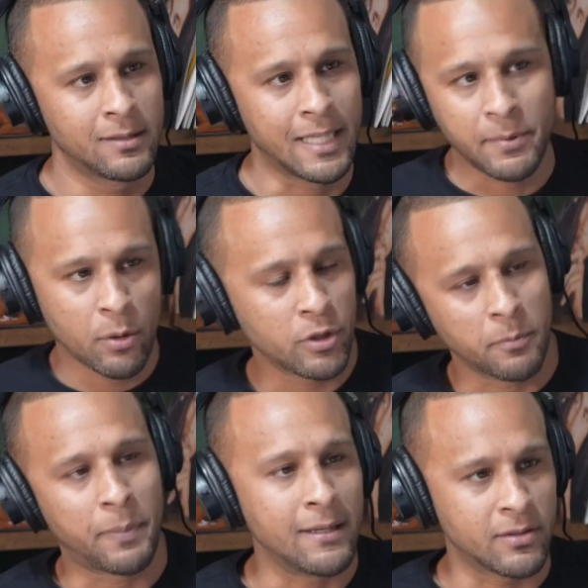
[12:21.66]
Same thing with the
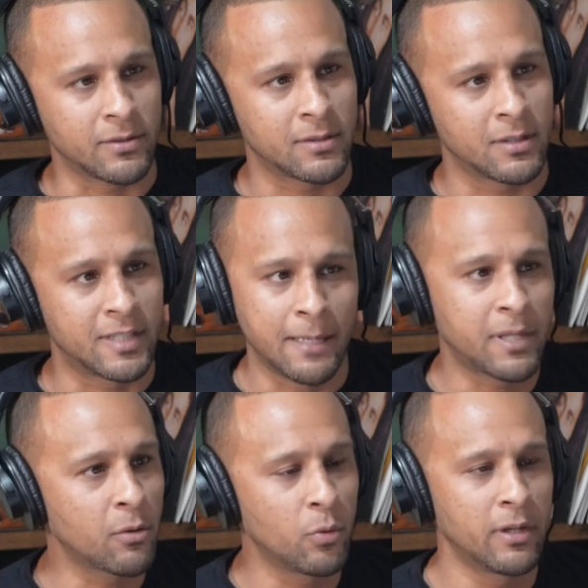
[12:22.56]
Pacers. Same
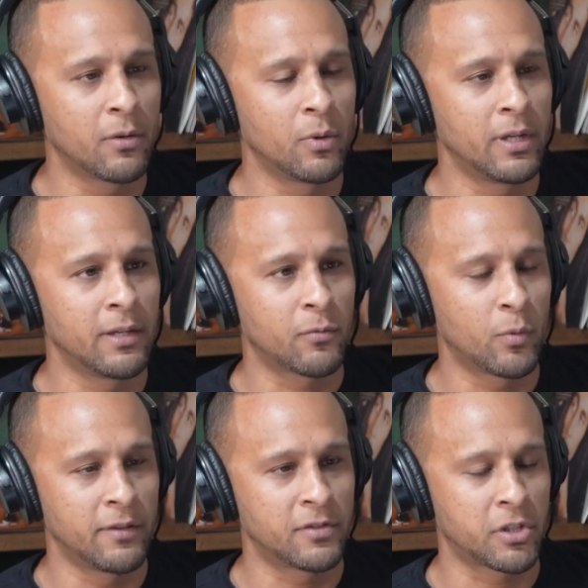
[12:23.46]
thing
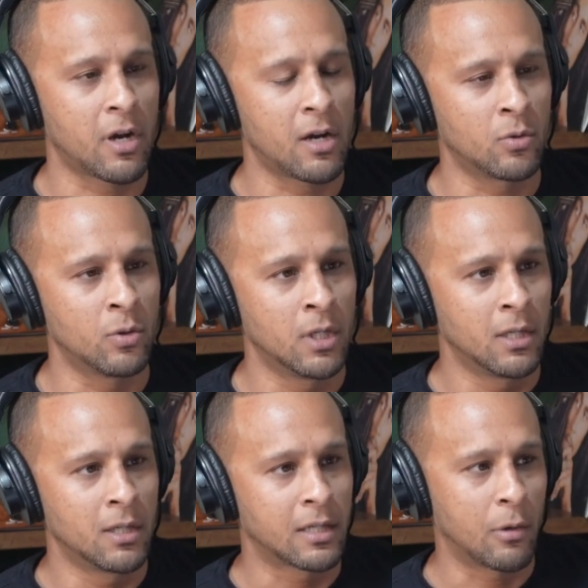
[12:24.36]
with Chicago.
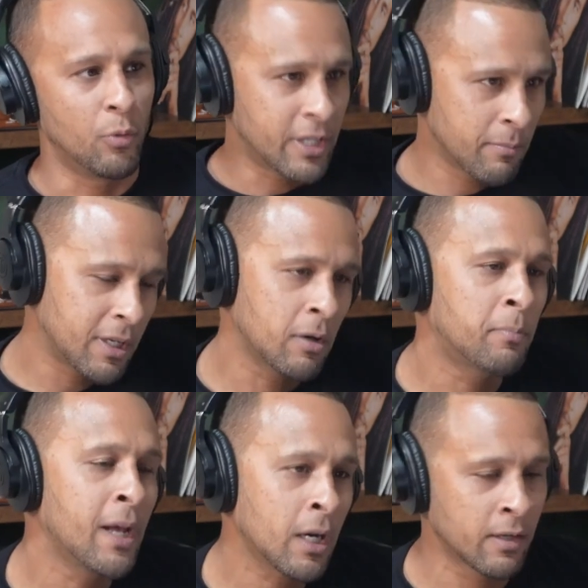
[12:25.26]
We can be
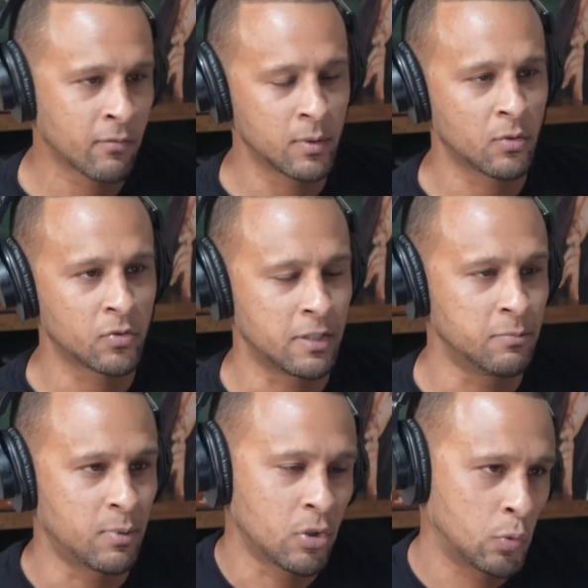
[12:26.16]
competitive with those teams
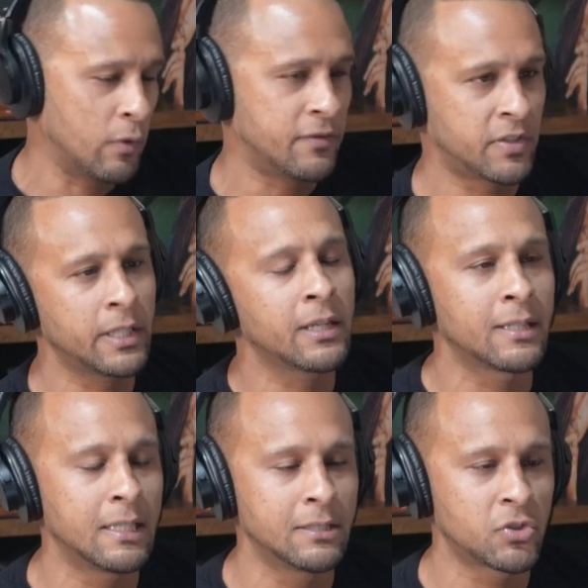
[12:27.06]
because we've seen it
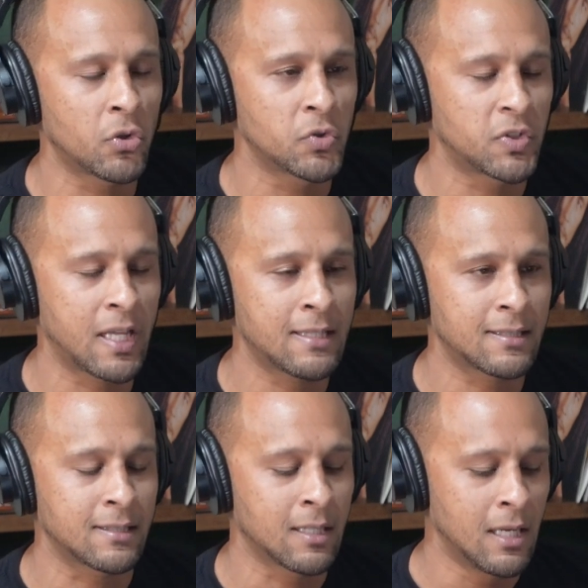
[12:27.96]
in certain
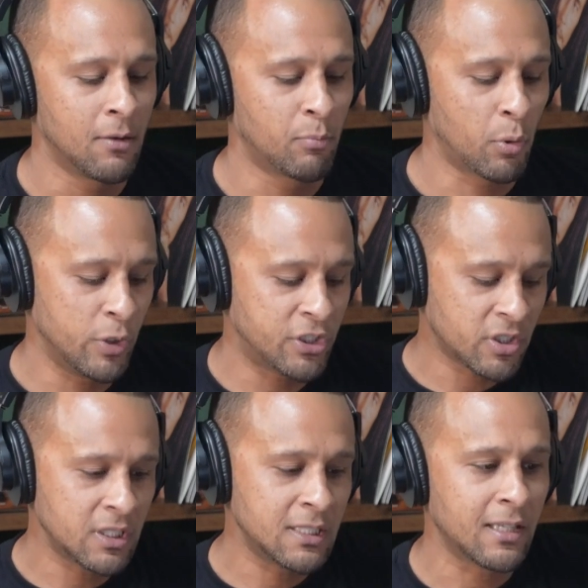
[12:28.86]
stances. But we
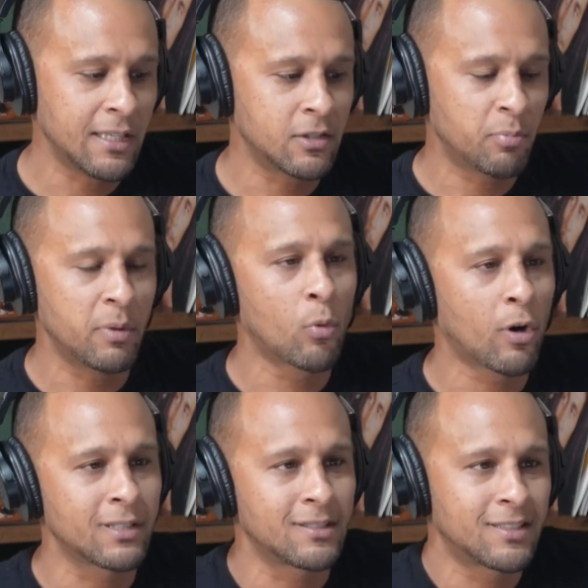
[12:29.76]
just need the Heat to be more
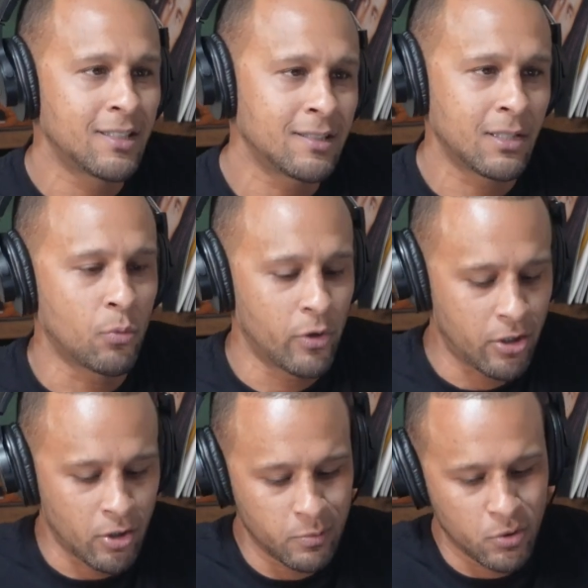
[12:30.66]
consistent when it
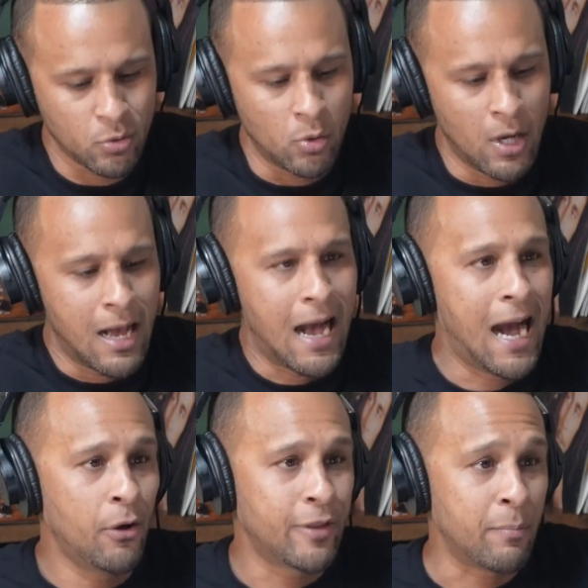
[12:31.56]
comes to
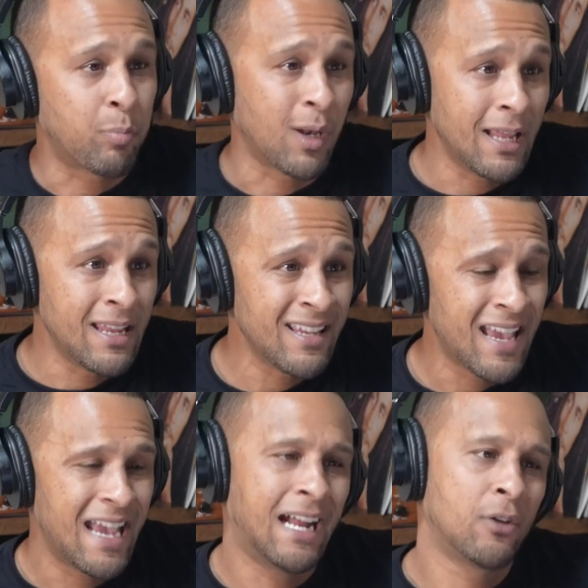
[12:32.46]
how they play
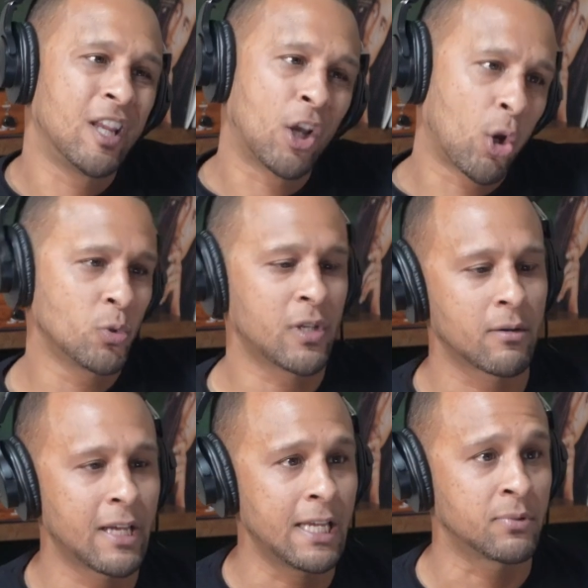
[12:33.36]
and how they close out
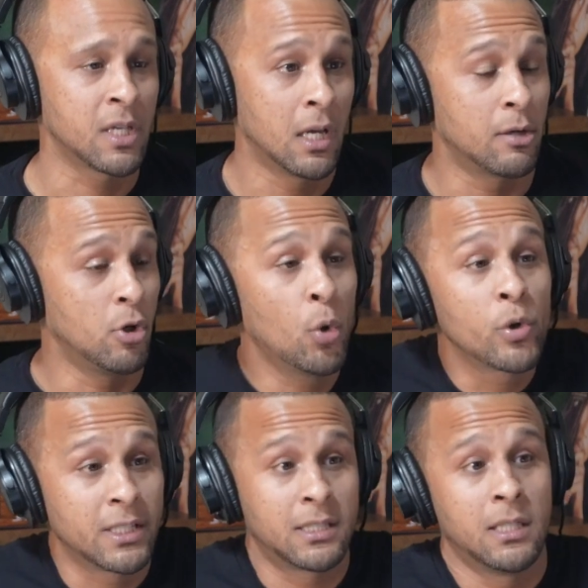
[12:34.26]
games.
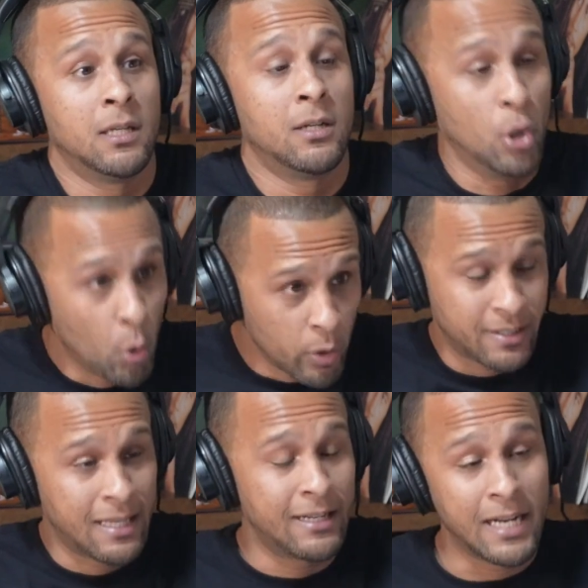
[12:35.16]
Notice
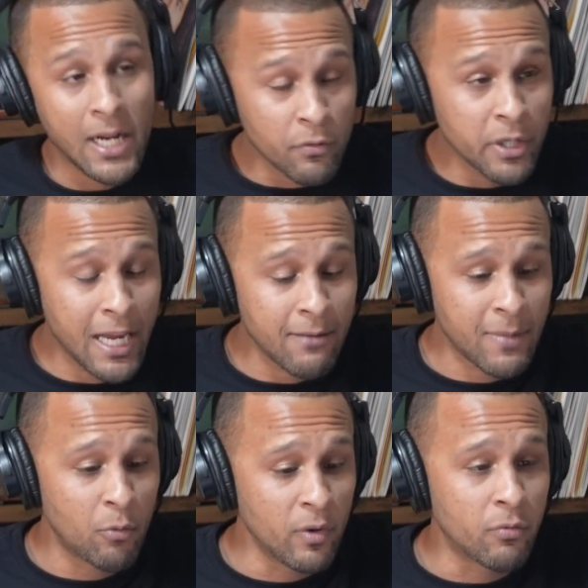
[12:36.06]
that in every game
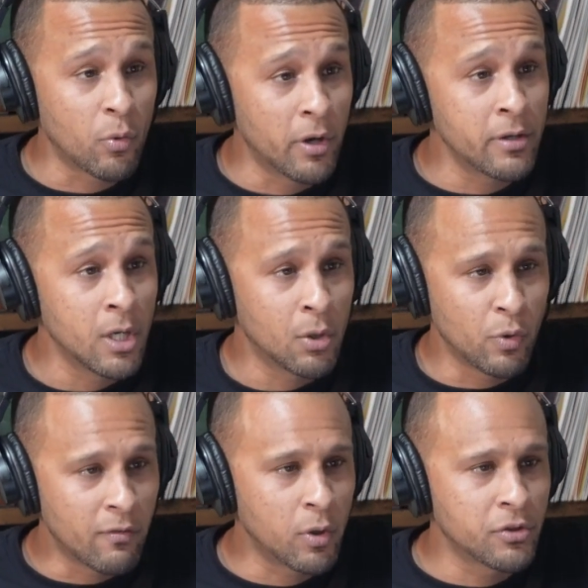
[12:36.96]
that we've won
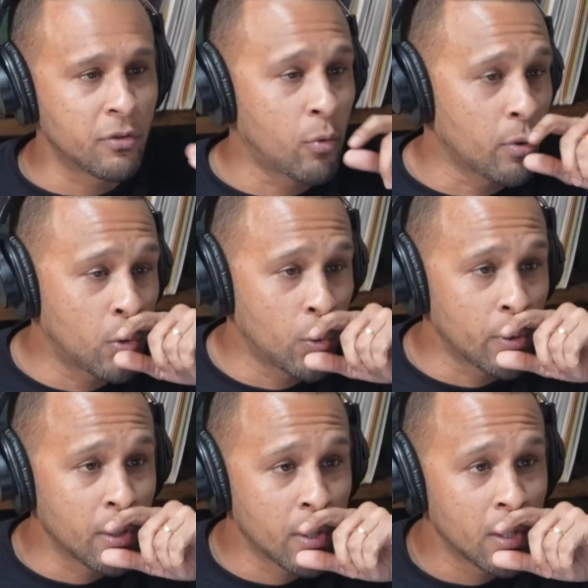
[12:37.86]
the fourth quarter.